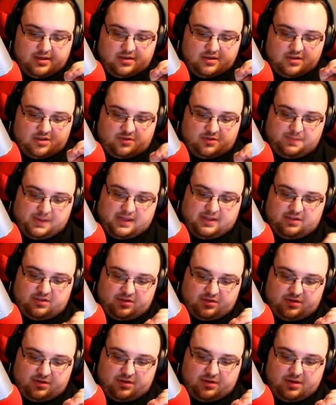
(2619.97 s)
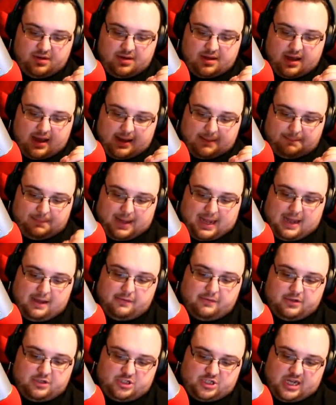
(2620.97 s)
Spencer
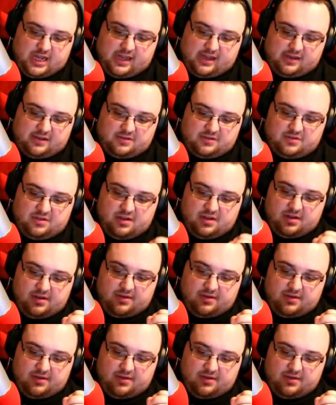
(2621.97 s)
apologized